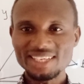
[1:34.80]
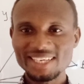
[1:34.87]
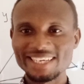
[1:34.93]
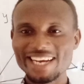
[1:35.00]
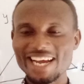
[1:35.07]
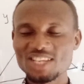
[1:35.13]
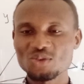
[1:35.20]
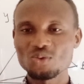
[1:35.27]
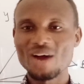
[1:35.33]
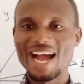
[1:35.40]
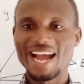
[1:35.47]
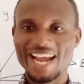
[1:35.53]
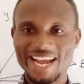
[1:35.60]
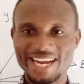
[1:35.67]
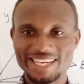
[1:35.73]
let's go
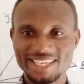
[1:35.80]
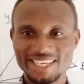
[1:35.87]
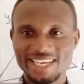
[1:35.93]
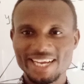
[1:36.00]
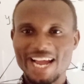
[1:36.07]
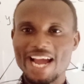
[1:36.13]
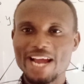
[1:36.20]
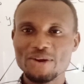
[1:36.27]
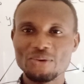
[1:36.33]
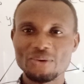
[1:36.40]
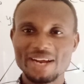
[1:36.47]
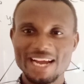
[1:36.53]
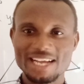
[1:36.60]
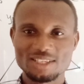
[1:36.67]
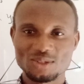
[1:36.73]
ahead and look
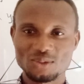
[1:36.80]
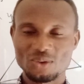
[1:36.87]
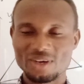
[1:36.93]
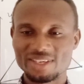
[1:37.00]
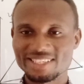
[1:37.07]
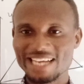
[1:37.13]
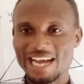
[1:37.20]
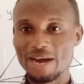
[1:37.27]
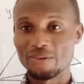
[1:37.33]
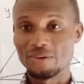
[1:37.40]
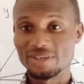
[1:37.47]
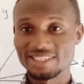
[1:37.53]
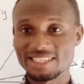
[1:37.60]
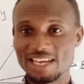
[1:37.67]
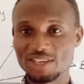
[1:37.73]
at what I
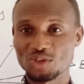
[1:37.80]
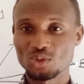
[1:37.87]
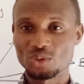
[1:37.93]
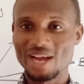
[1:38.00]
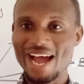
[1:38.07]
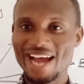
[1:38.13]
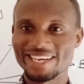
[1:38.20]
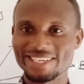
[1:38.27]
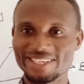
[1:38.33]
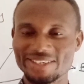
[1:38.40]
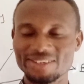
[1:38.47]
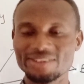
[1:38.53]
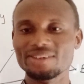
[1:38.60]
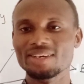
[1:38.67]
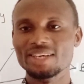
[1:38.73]
want us to
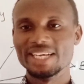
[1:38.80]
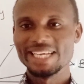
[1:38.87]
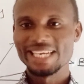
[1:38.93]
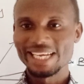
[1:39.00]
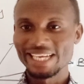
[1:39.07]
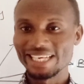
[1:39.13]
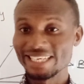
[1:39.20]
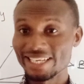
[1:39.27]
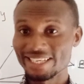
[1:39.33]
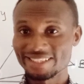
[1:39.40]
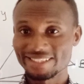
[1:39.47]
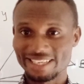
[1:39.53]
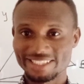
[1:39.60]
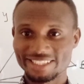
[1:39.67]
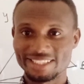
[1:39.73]
handle in this
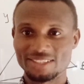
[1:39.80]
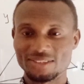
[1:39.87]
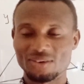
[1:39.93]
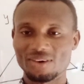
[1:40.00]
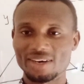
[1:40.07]
session.